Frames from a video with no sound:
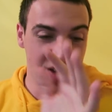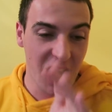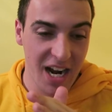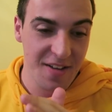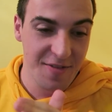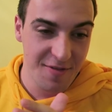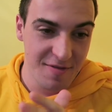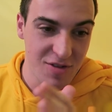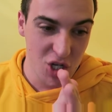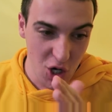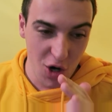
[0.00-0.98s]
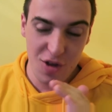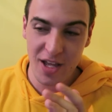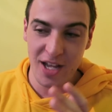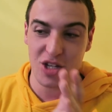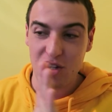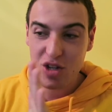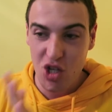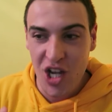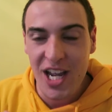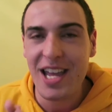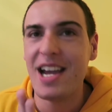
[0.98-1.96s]
kind of showed that
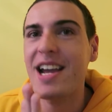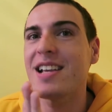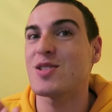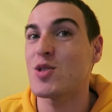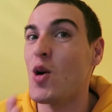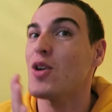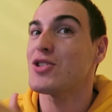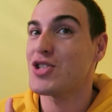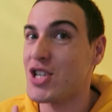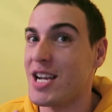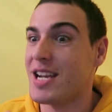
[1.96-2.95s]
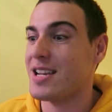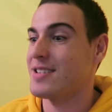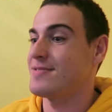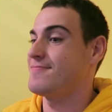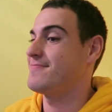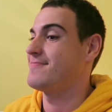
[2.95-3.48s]
Chick is not Chick.